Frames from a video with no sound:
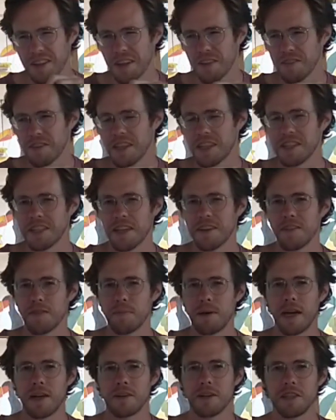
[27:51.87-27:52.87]
of the inside of a
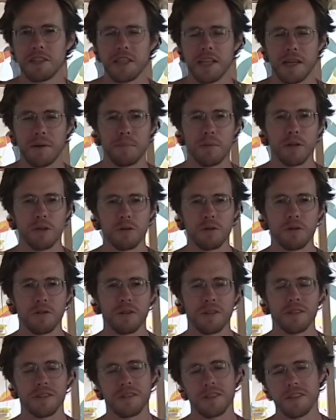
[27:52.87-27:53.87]
battery as like a
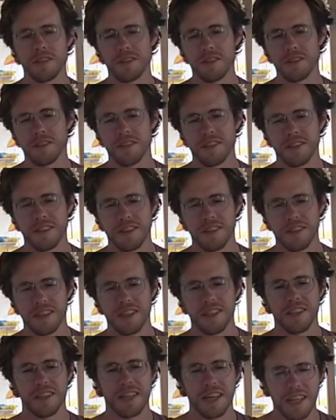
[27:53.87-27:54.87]
balloon, and
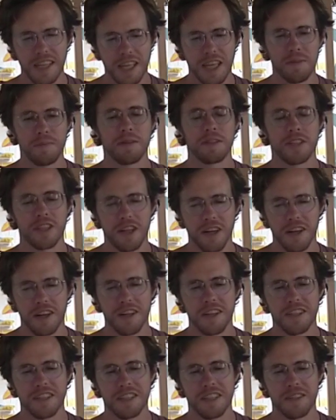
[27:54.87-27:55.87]
you got to keep it
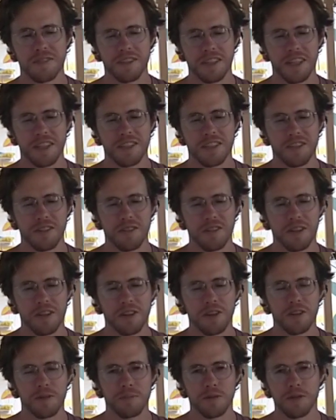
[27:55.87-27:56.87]
charged, and if it gets too
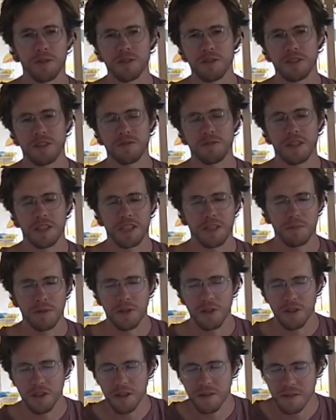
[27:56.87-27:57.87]
low, it loses
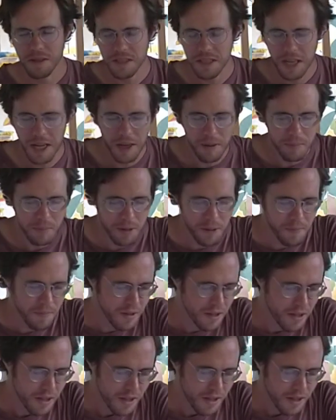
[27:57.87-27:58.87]
flexibility over time. But
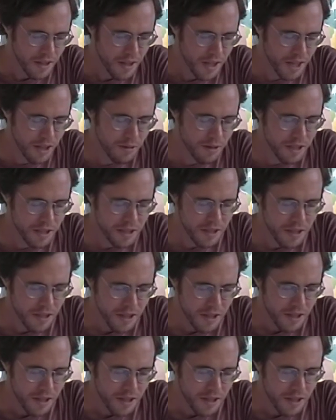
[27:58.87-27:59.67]
anyways,